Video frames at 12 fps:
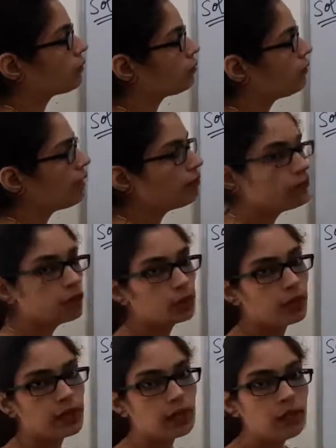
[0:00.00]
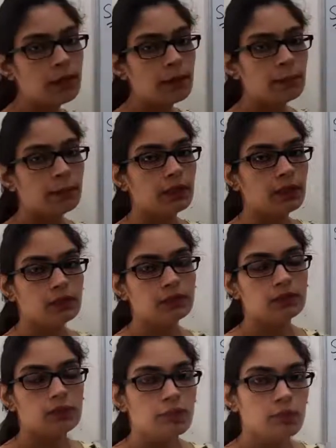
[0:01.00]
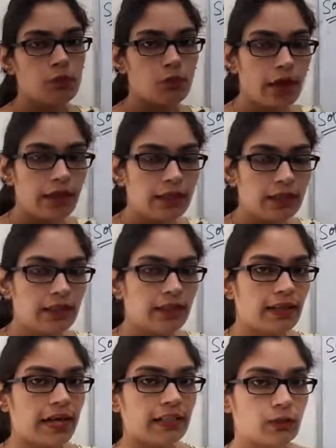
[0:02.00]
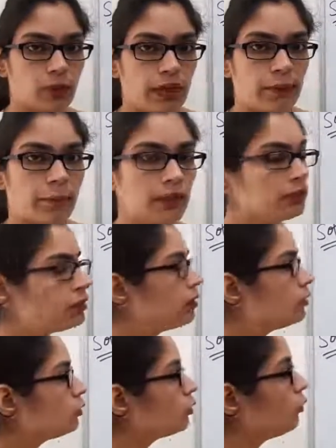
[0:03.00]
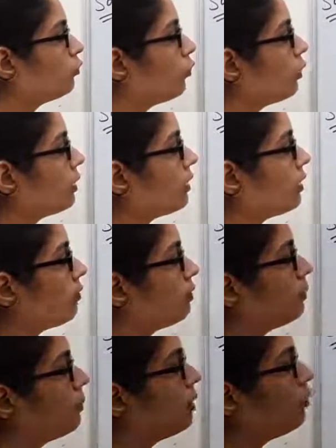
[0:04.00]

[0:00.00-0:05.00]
Why with 12? Because 1 year has 12 months, so 4 years will be